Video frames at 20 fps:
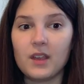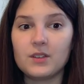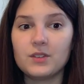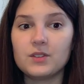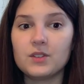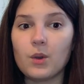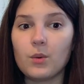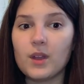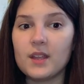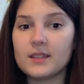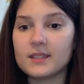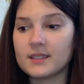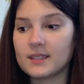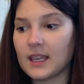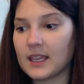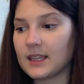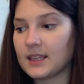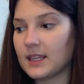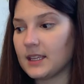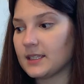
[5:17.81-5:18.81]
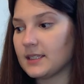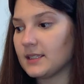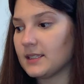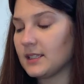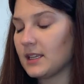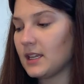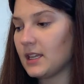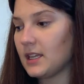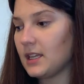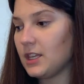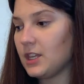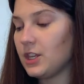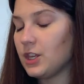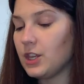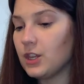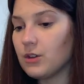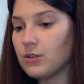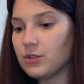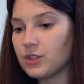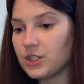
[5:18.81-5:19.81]
So it's like this
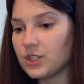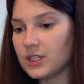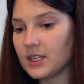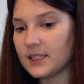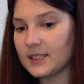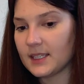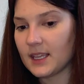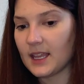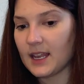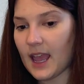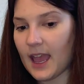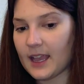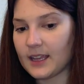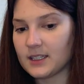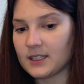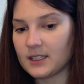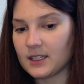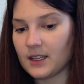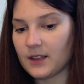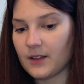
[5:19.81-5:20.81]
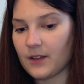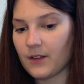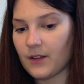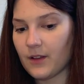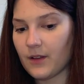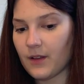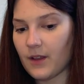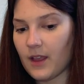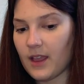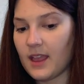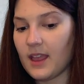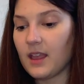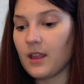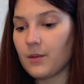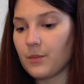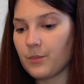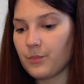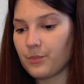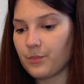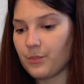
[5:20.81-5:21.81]
huge disconnect,
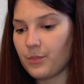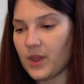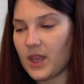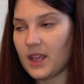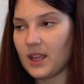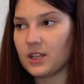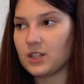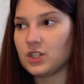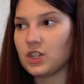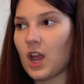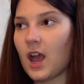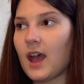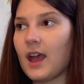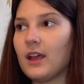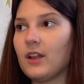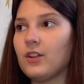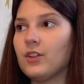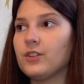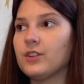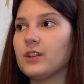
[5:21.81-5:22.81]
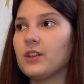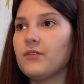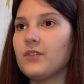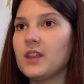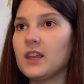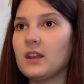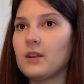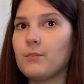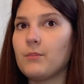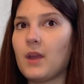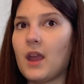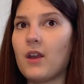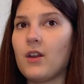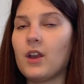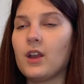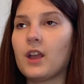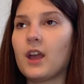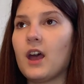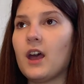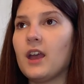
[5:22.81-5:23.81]
him being a child living in
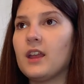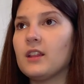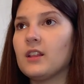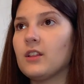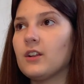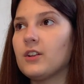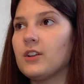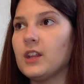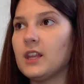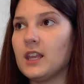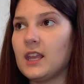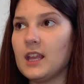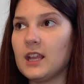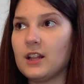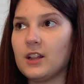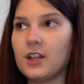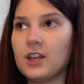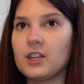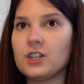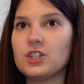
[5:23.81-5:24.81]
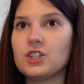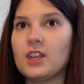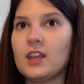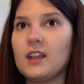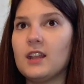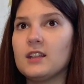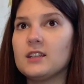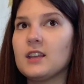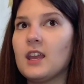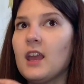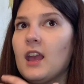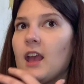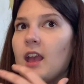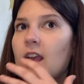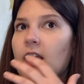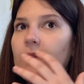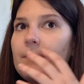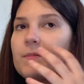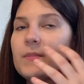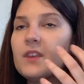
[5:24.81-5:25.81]
America and learning English and
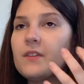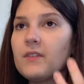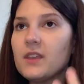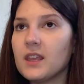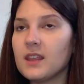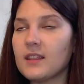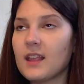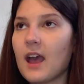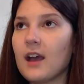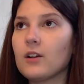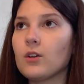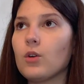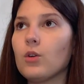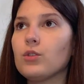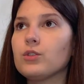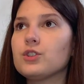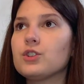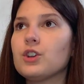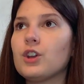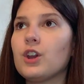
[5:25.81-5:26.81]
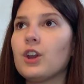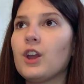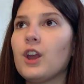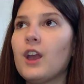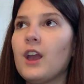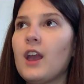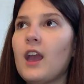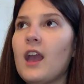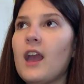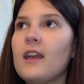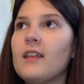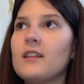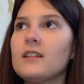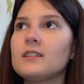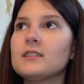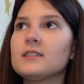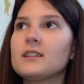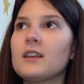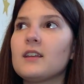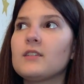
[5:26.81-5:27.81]
living in that culture,
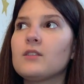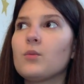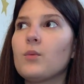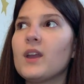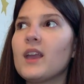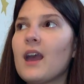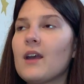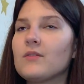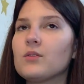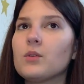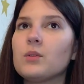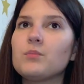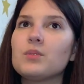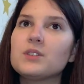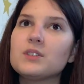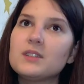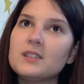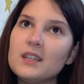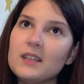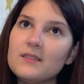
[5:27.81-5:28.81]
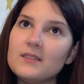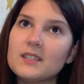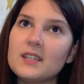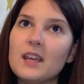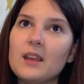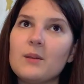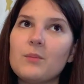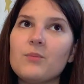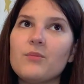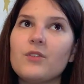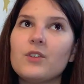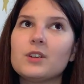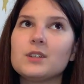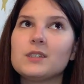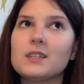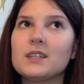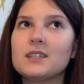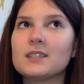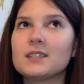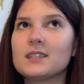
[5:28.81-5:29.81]
and the way everyone perceives him
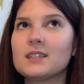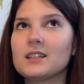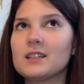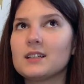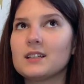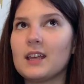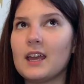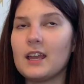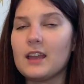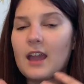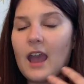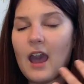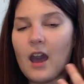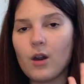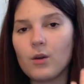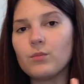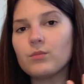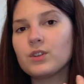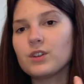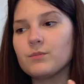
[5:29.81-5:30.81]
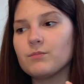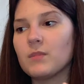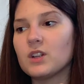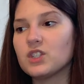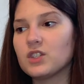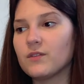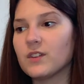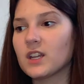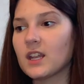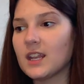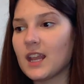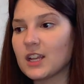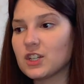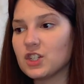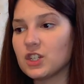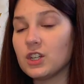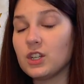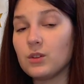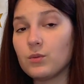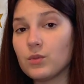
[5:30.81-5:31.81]
versus like how much of a
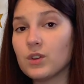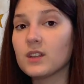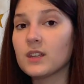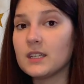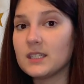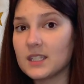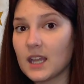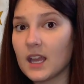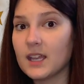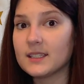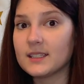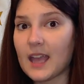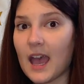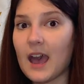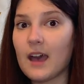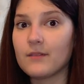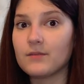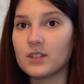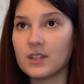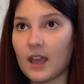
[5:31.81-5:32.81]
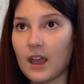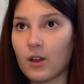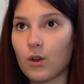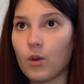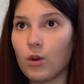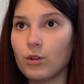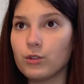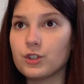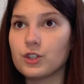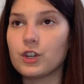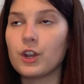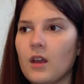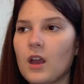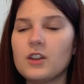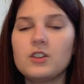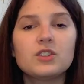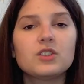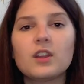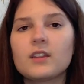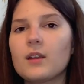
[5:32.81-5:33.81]
connection he really does have to that culture.
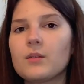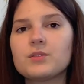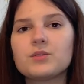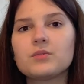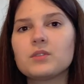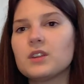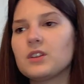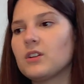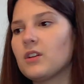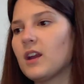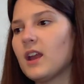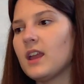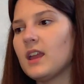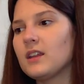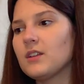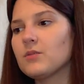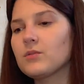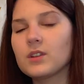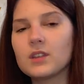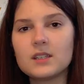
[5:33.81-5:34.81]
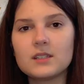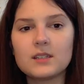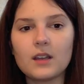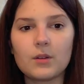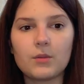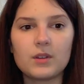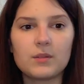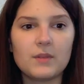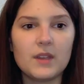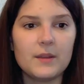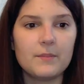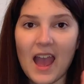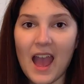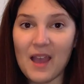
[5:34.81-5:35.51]
I just thought that was really great, and it really stuck with me.